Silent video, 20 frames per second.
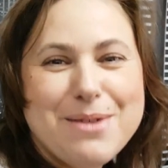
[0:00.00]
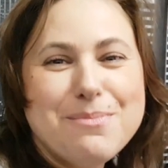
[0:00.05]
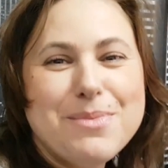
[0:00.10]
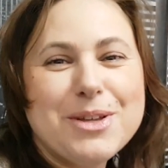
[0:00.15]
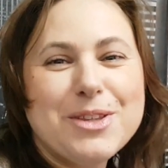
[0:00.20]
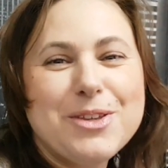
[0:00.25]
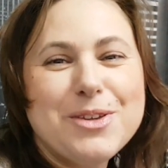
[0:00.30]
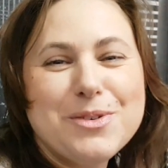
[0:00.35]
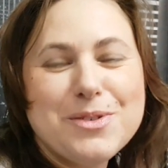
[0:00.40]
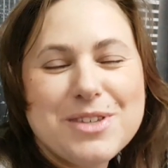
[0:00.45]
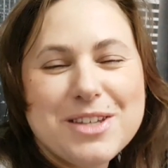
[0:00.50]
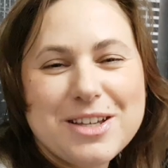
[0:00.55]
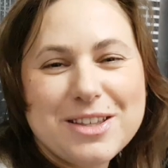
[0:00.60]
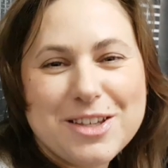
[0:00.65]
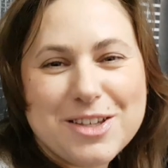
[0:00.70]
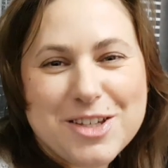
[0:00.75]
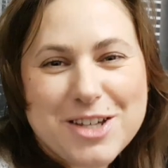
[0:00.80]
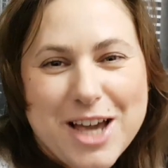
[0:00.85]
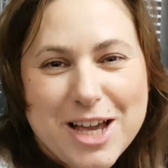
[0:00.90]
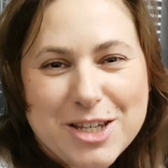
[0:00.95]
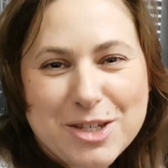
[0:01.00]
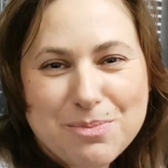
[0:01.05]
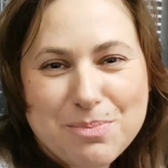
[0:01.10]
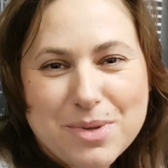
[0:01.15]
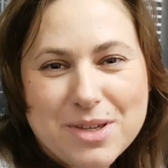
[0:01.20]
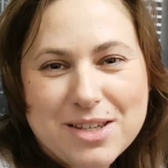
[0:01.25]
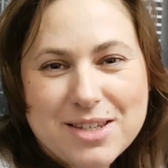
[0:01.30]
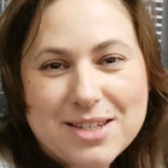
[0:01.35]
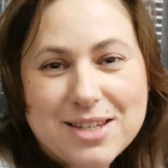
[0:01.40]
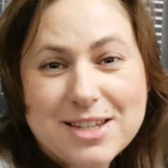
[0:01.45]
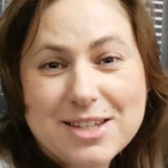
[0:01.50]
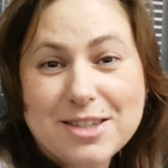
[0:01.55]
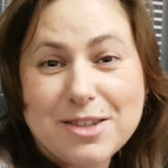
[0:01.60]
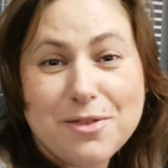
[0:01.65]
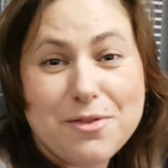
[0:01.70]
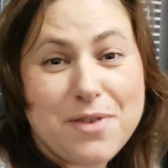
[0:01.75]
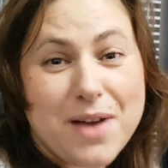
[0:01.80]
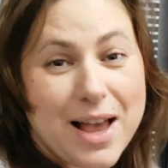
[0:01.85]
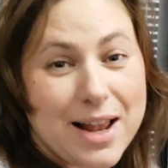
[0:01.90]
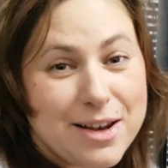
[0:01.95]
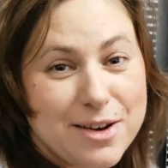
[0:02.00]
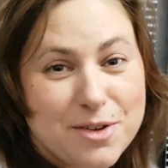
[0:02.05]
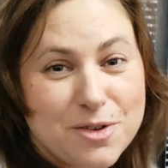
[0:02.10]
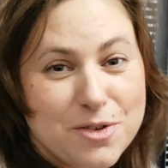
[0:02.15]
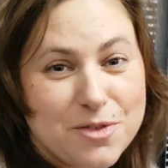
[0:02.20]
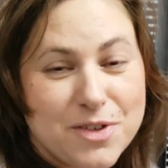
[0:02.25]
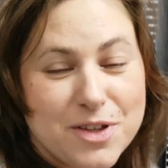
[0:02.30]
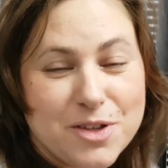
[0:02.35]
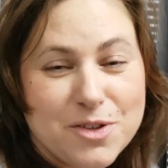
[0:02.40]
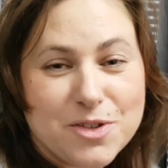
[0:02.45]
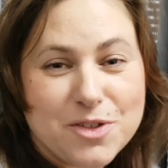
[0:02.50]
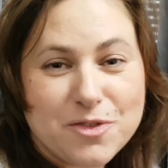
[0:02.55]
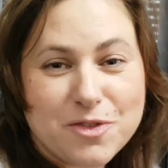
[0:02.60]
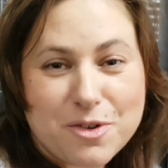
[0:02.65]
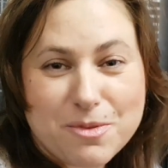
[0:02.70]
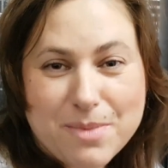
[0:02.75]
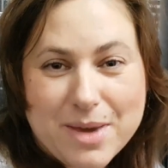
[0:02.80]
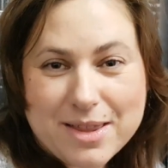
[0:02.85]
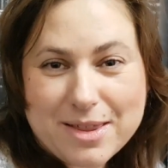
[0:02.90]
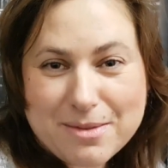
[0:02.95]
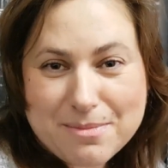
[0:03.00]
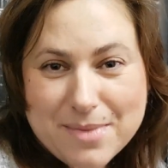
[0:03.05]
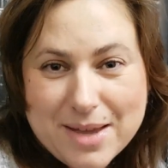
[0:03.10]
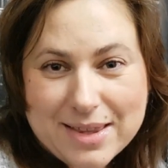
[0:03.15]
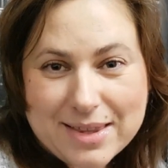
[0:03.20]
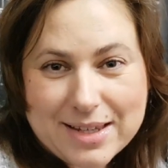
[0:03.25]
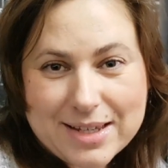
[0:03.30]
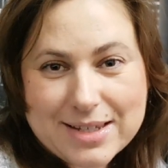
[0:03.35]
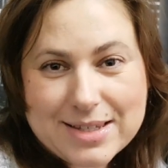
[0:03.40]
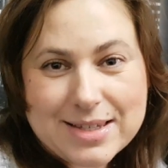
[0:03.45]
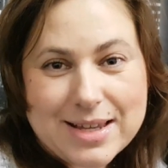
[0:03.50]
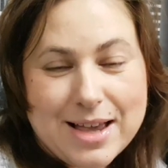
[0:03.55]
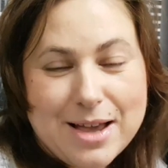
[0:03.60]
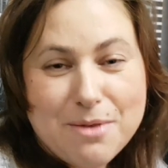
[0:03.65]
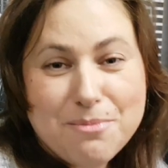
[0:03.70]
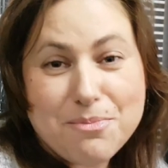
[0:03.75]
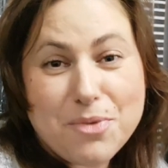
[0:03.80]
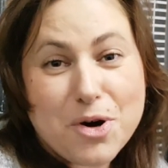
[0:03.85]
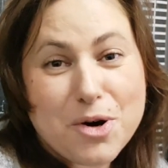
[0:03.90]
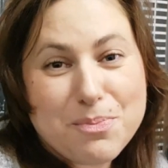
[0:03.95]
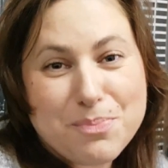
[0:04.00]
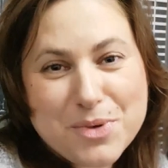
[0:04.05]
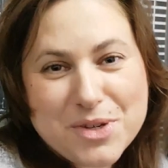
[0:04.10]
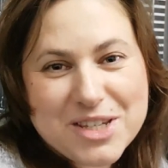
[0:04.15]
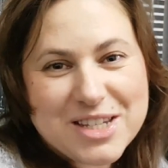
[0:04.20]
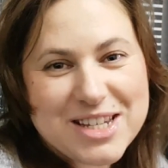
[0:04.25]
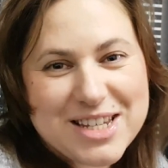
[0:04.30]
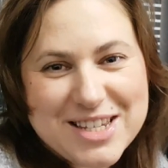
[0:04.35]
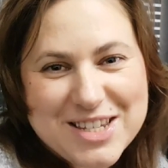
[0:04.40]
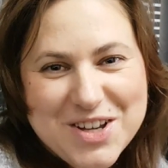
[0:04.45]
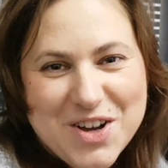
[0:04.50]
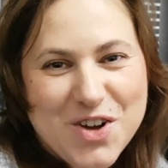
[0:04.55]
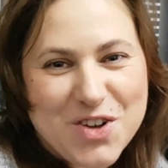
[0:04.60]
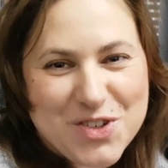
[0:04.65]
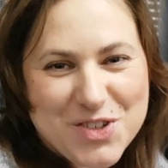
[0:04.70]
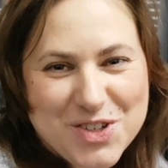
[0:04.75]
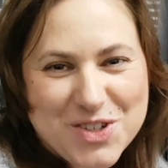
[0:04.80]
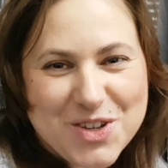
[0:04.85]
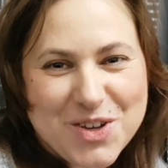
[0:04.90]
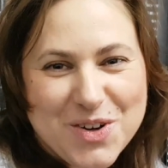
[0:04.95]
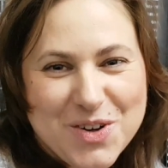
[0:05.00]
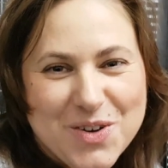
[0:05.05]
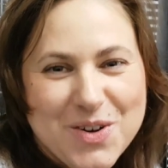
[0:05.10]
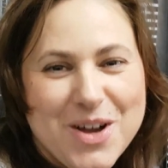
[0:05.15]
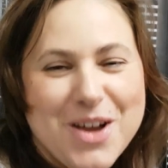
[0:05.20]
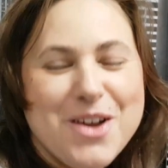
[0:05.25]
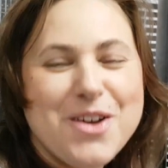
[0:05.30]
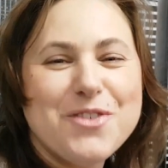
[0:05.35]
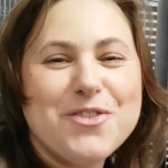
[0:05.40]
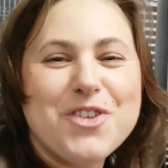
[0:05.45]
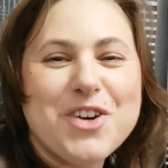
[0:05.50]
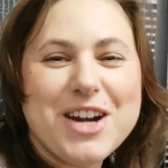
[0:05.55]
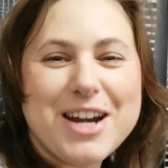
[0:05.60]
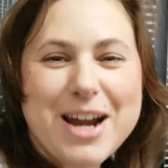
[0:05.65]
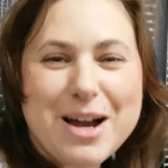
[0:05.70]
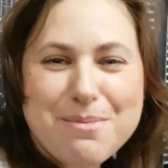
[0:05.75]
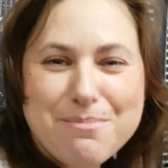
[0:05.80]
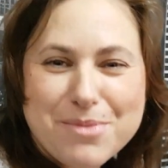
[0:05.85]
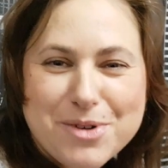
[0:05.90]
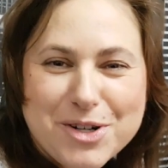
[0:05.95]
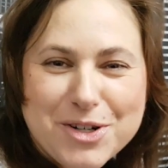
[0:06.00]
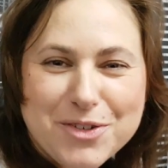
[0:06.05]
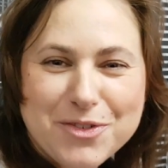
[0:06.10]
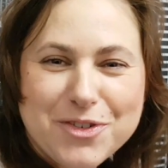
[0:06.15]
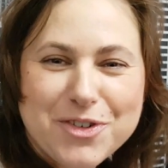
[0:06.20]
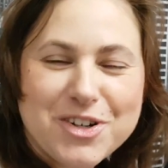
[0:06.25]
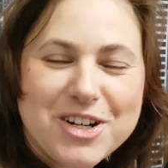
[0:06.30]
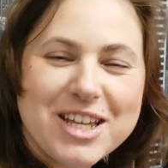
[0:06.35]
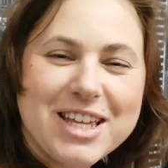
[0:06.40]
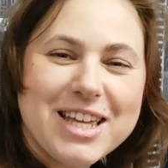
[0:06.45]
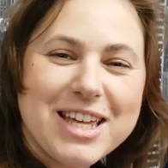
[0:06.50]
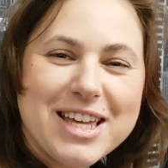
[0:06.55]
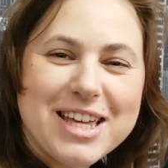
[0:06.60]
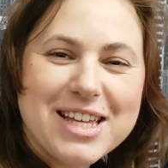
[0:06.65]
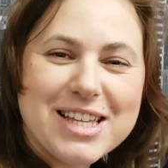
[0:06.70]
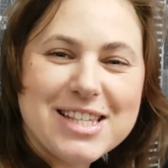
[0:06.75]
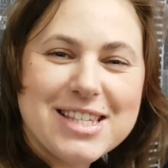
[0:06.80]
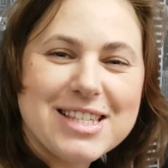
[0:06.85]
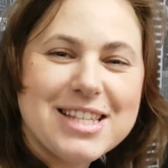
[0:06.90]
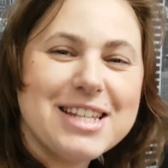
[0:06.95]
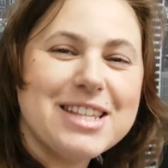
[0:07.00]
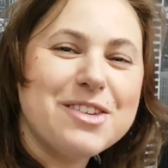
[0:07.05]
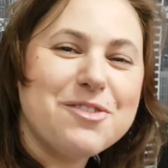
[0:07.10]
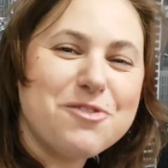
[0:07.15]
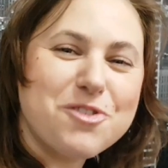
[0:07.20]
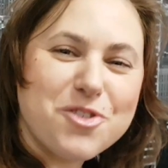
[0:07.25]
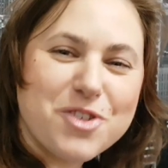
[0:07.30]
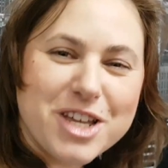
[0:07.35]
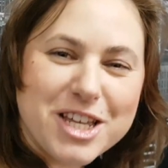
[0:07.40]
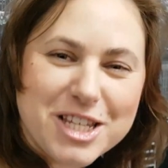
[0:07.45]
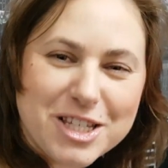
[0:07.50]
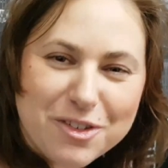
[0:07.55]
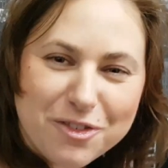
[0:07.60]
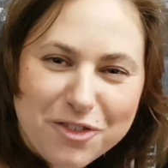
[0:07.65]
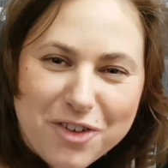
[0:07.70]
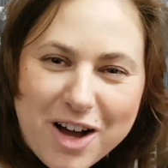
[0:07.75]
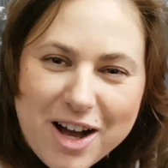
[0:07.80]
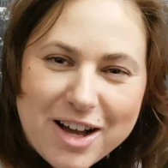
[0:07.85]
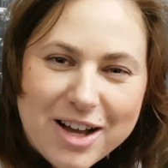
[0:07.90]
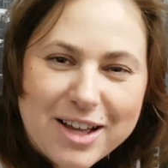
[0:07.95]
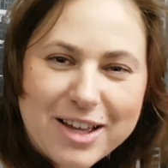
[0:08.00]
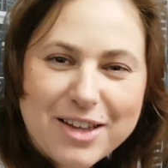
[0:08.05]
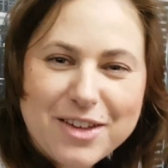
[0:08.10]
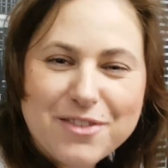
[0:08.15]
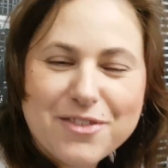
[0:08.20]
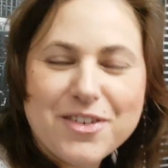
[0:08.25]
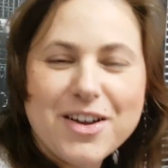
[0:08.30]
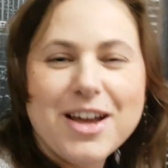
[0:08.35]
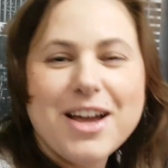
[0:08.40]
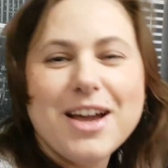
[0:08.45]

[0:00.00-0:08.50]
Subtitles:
but using the chess pieces, the value we use for mathematics purposes, also for numbers for the kids, that the rook is 5,